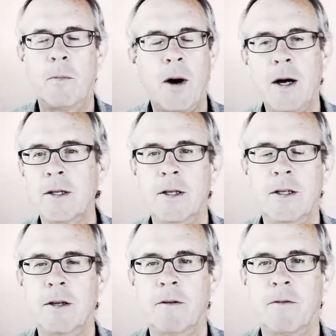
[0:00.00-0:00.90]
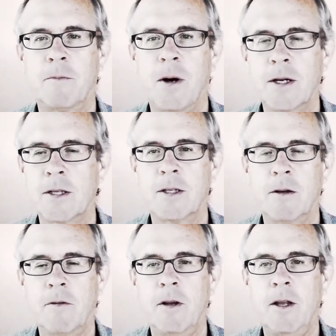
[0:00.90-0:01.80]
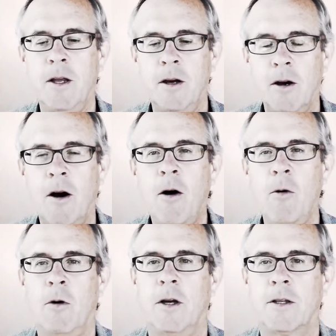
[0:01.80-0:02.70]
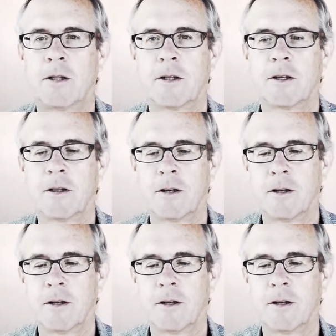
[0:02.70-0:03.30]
positive, positivity, always.